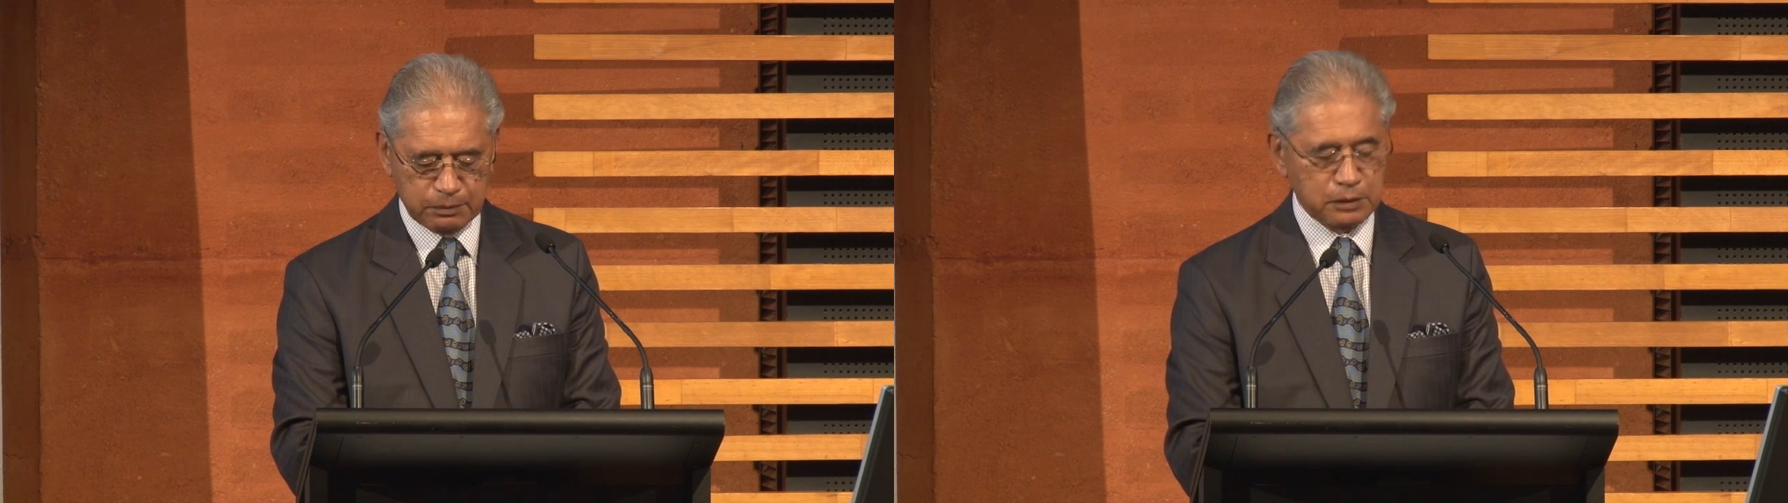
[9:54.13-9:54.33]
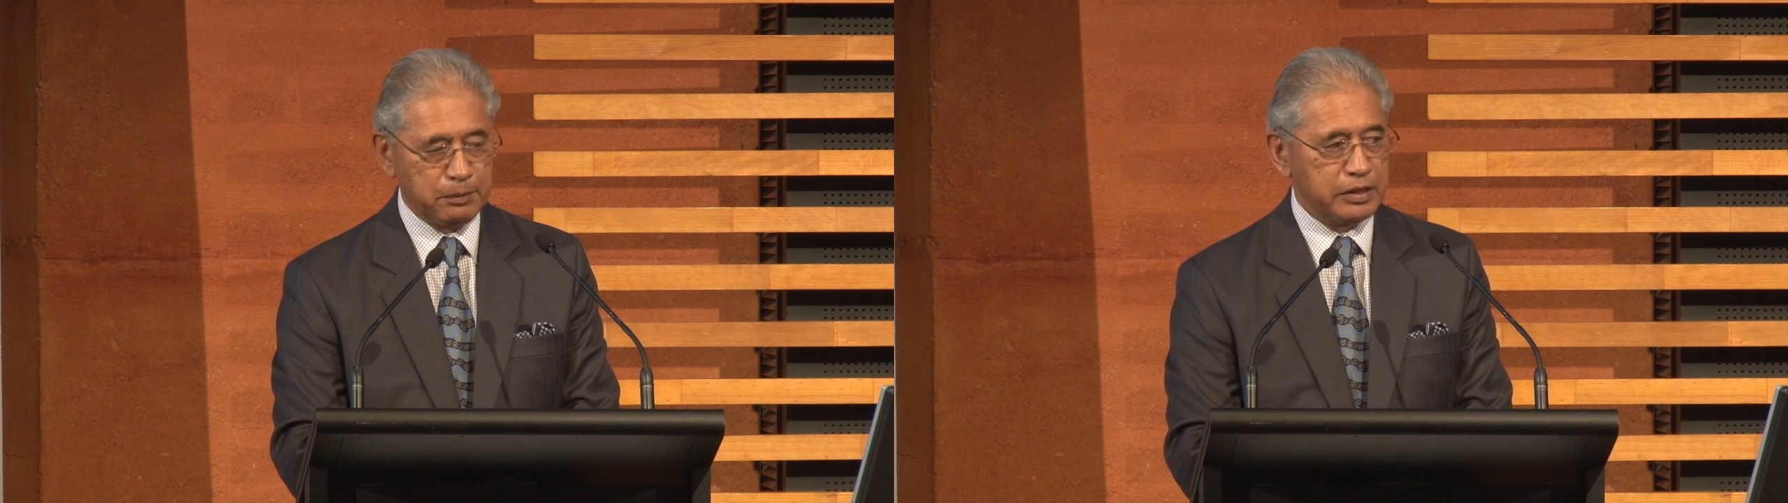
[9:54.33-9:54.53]

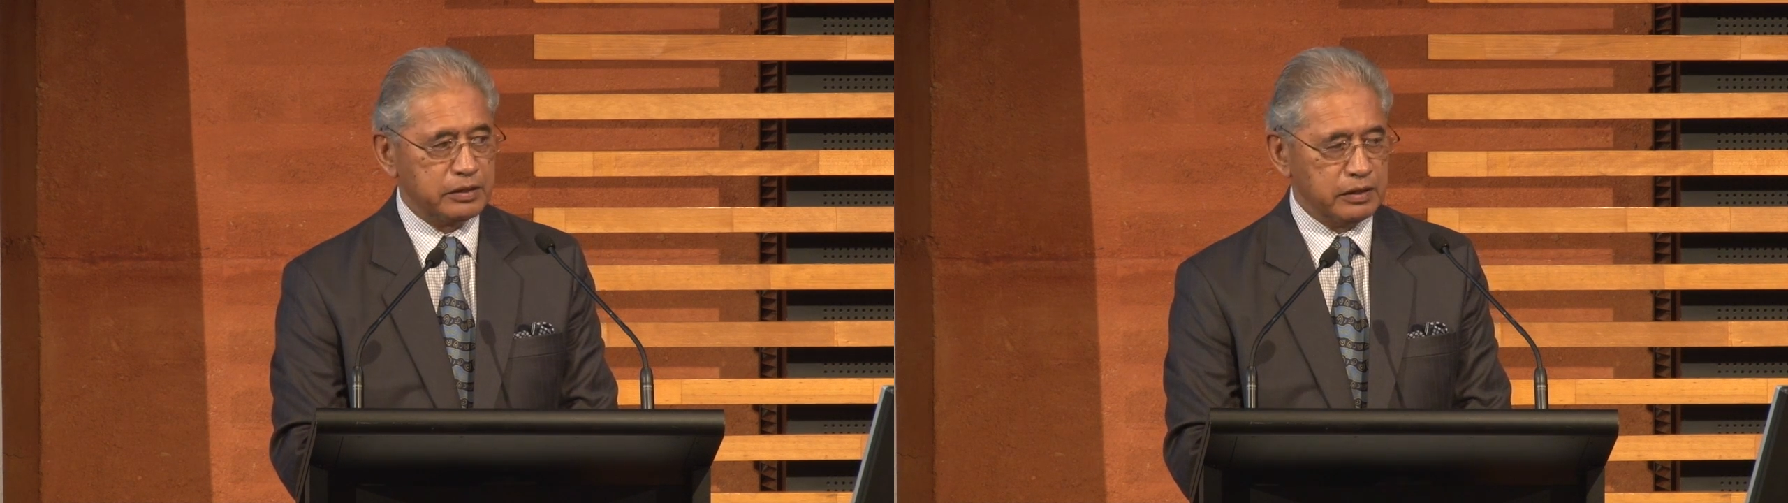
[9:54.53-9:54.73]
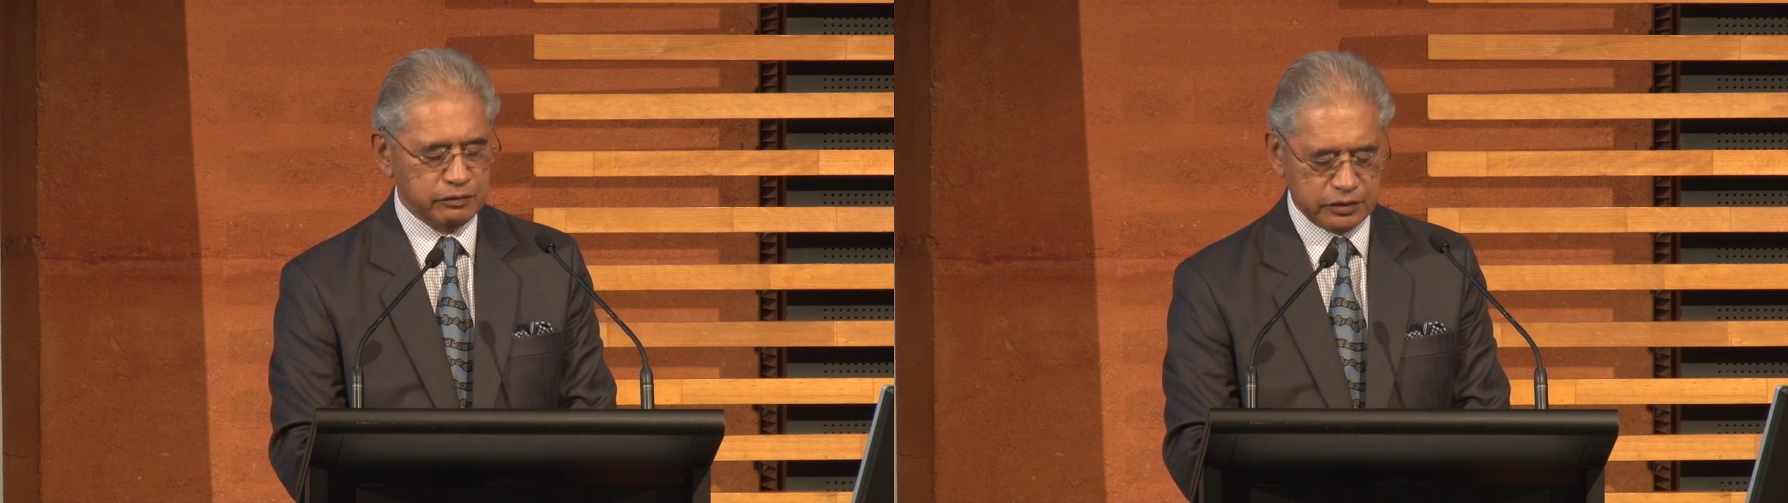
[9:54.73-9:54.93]

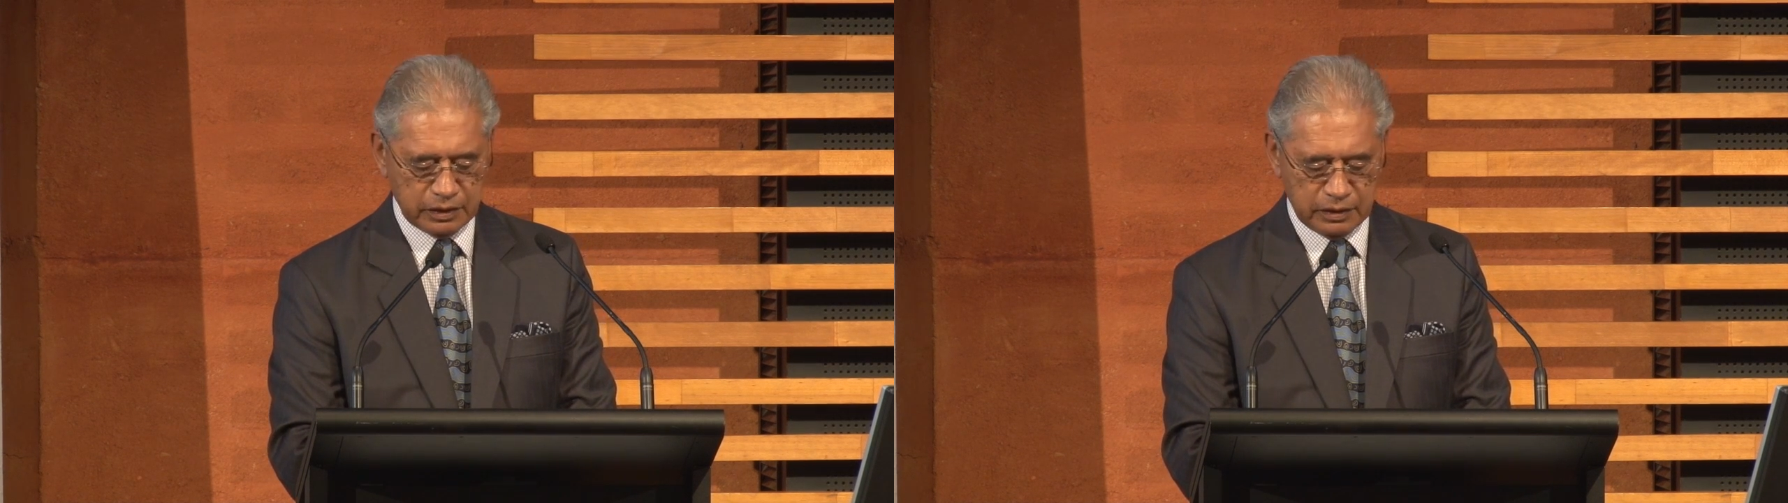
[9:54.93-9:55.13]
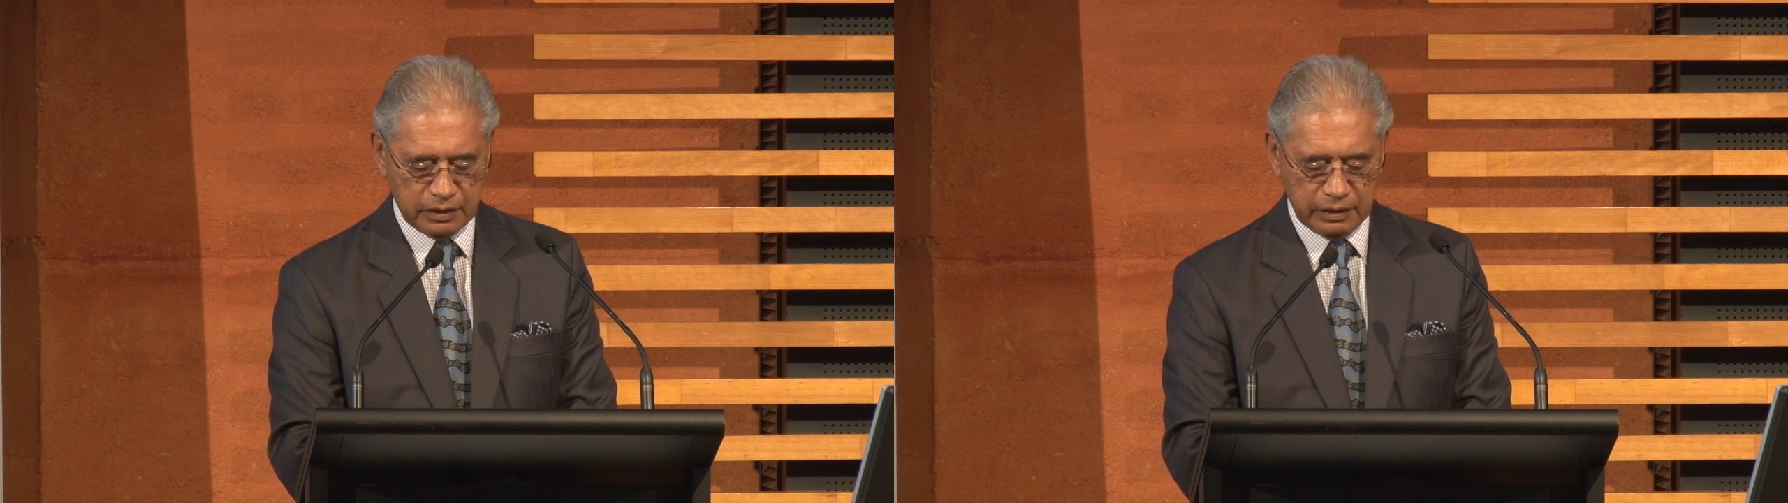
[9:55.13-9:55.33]
perspectives
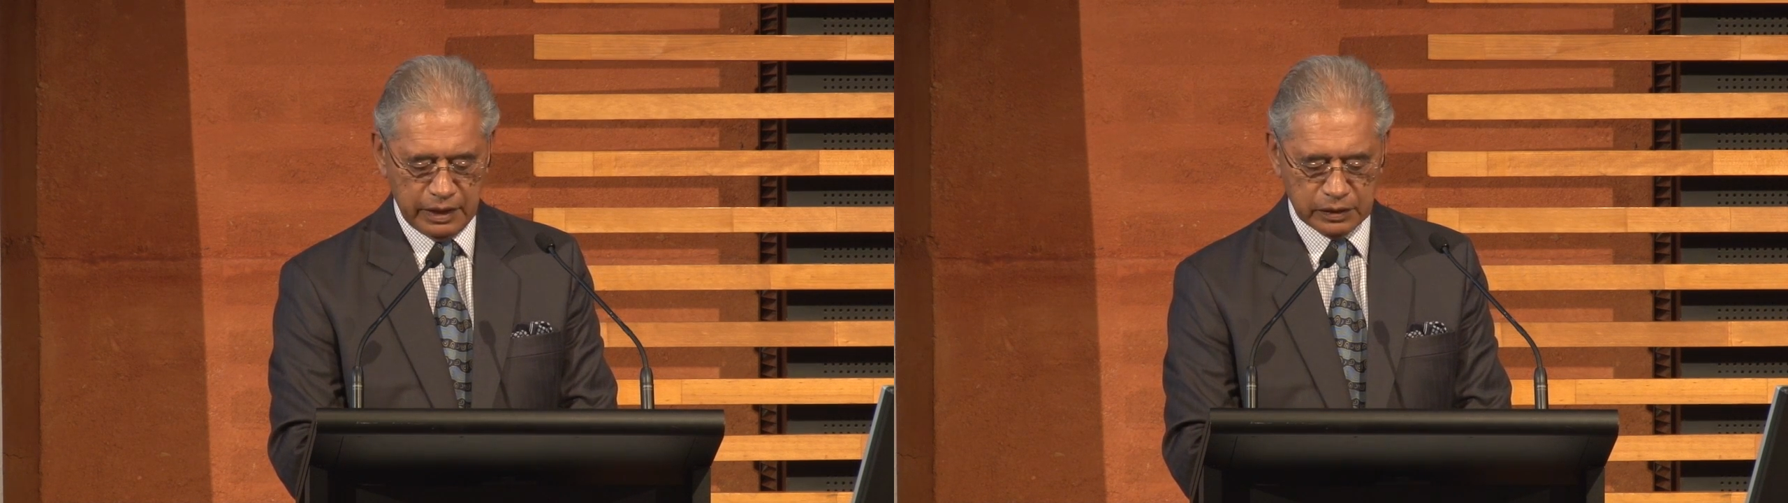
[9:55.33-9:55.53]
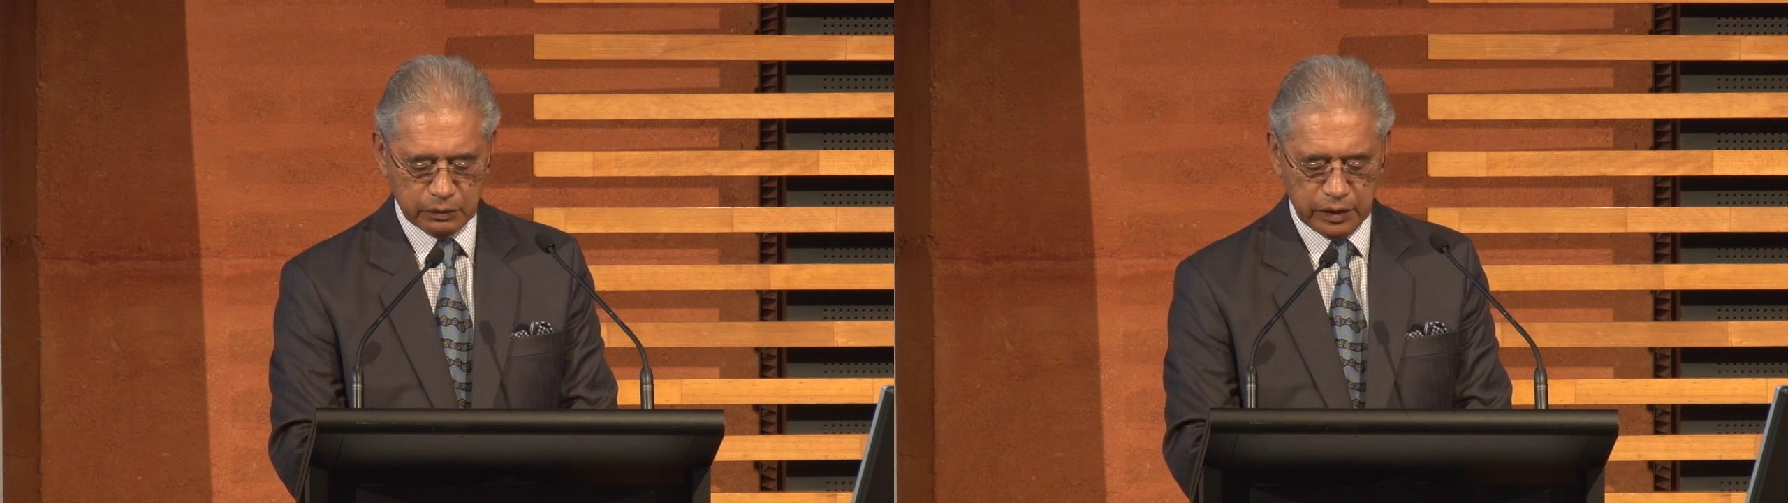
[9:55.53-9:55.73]

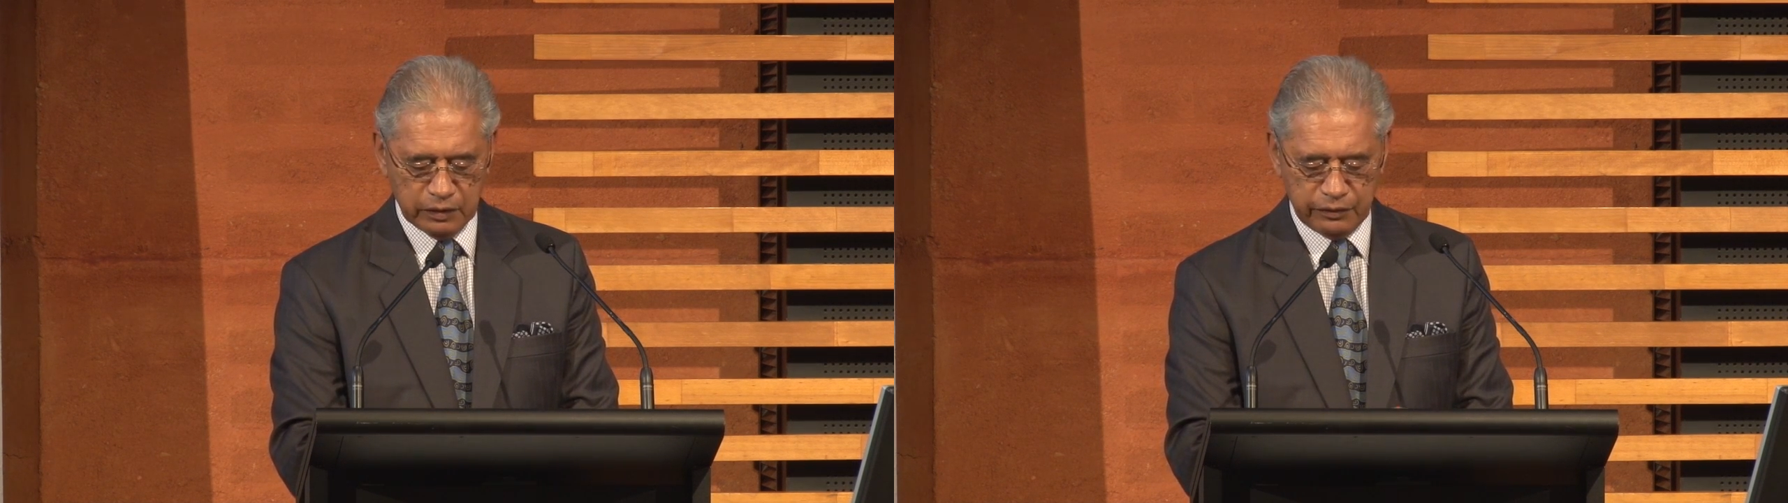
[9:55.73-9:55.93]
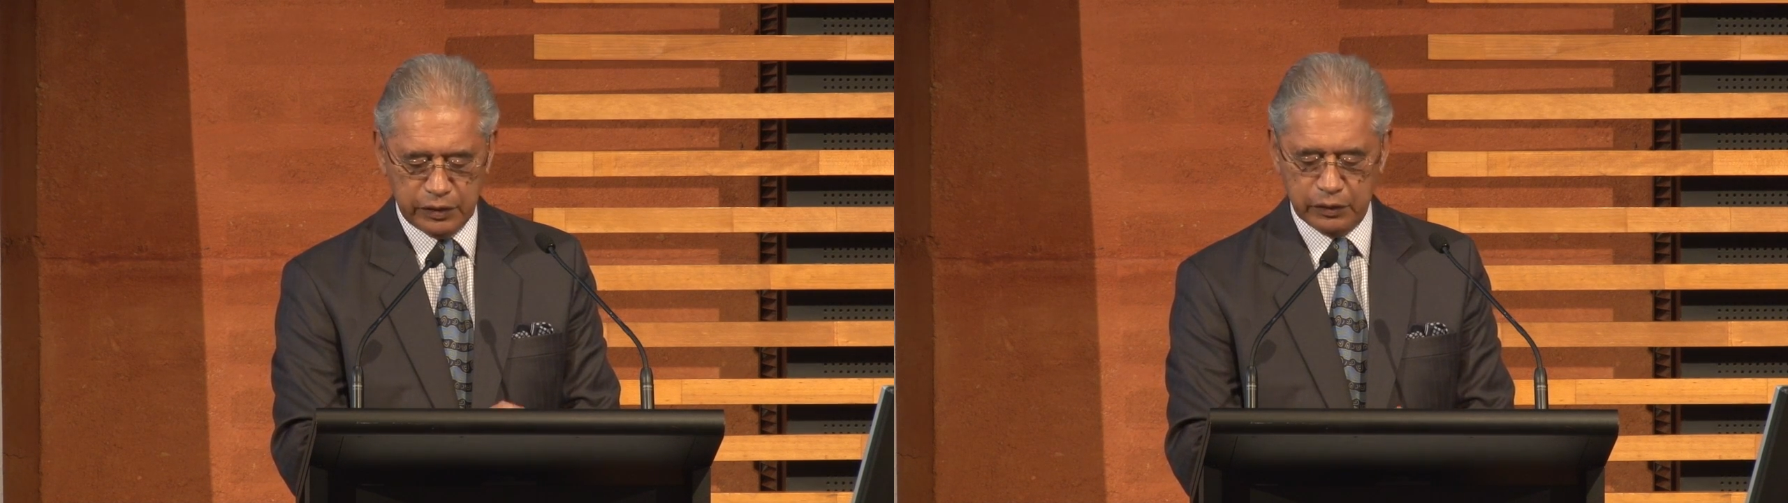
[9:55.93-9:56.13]
and
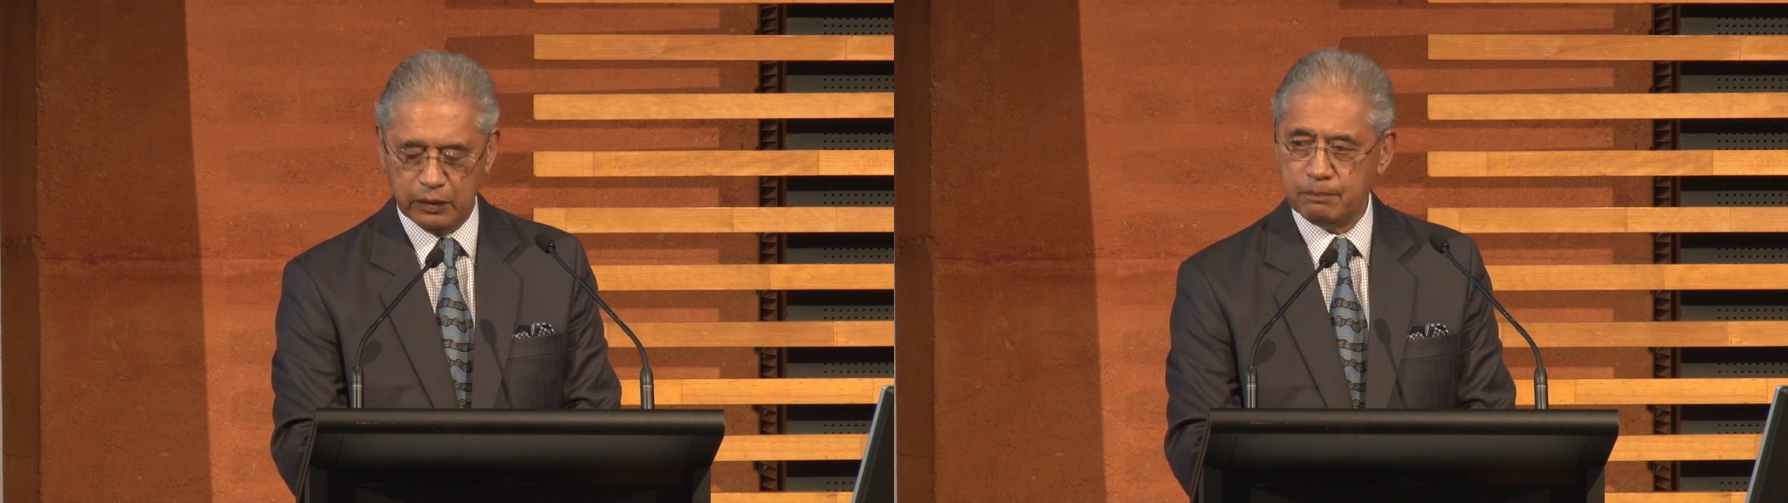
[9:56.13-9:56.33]
worldview.